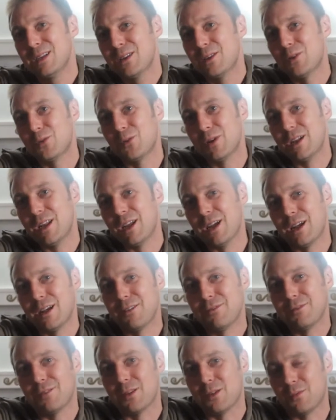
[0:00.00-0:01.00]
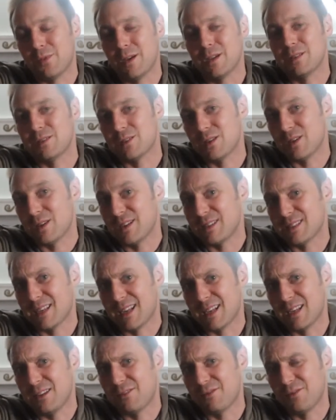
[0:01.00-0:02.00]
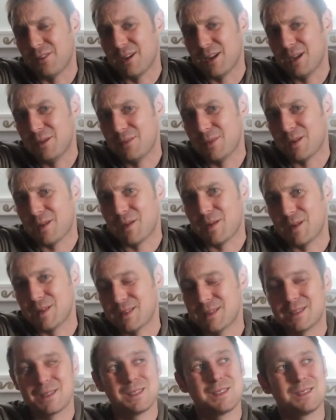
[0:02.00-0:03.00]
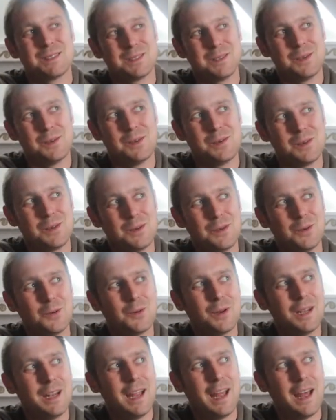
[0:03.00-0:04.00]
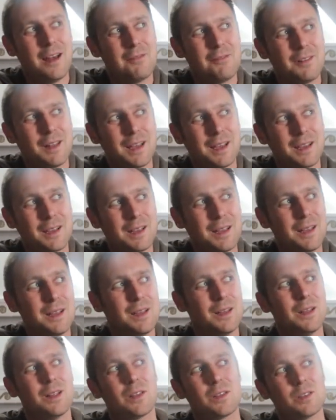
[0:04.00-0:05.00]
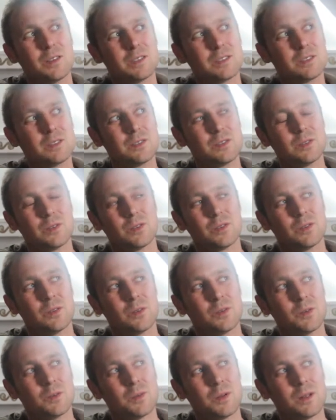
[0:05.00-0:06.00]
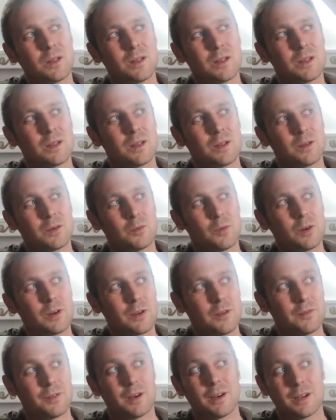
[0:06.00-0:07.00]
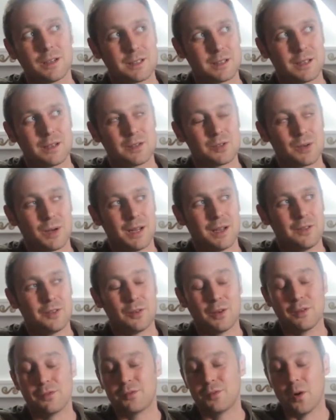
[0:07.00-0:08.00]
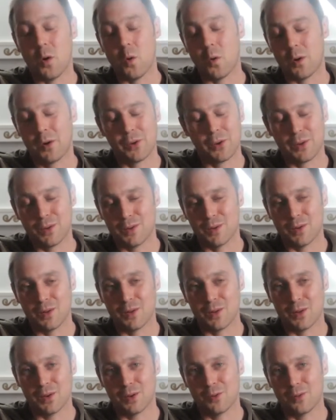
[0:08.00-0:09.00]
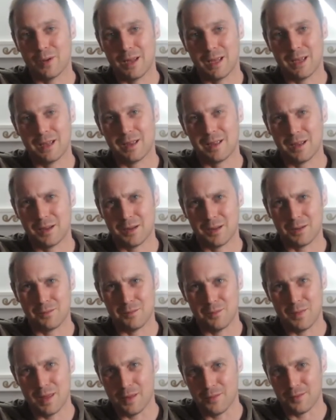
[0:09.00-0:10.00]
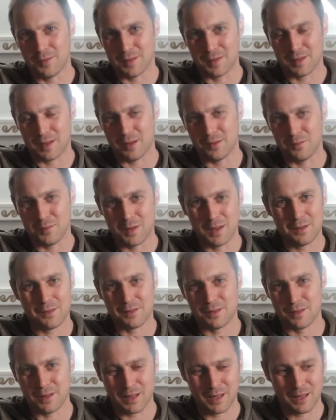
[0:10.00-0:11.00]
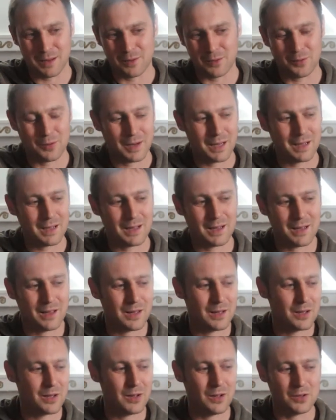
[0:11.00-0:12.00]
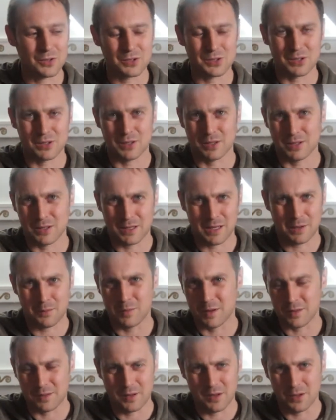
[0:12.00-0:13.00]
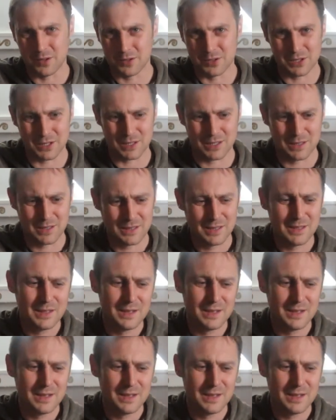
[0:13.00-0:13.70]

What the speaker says: You really have, well, it's not exactly funny, but it's you really have like those two work of art that are trying to evoke the Greek myths and Greek culture, like mythology.